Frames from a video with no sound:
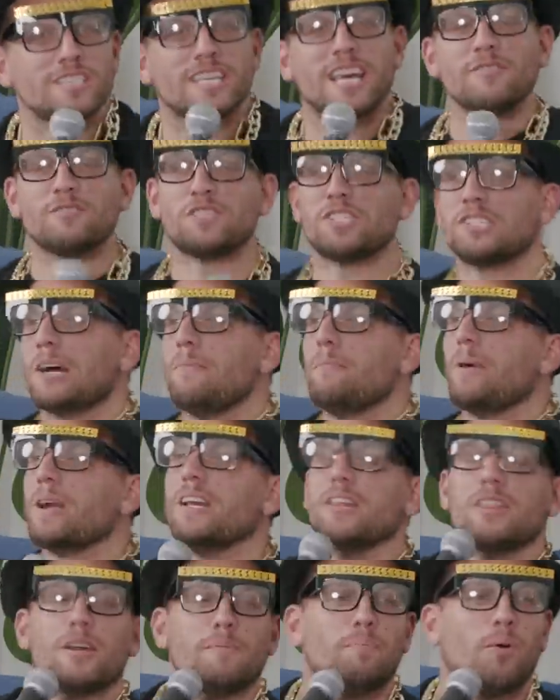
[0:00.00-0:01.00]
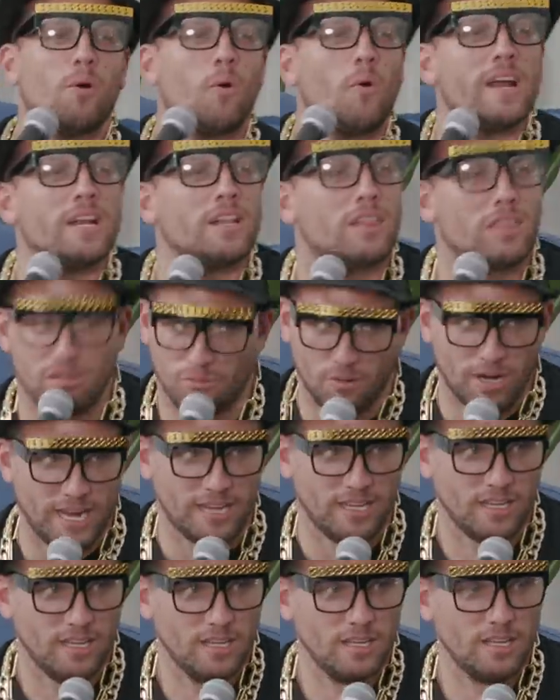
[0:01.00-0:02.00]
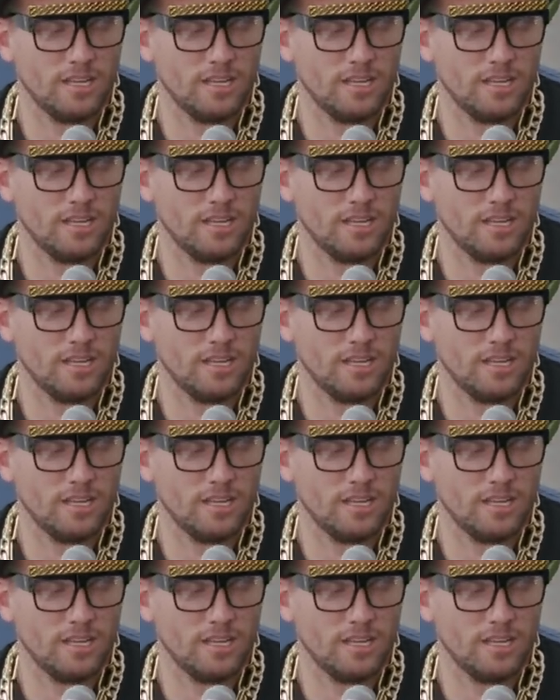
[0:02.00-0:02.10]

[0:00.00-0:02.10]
just give somebody the point three?